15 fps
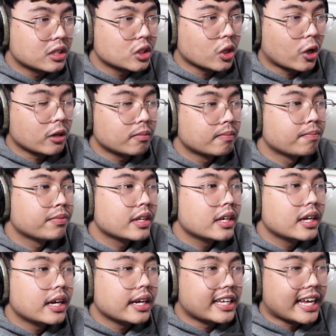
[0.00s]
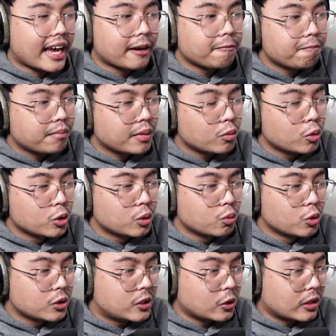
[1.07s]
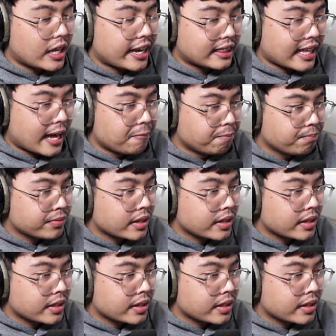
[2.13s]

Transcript: So, yeah, we'll we'll do it like that.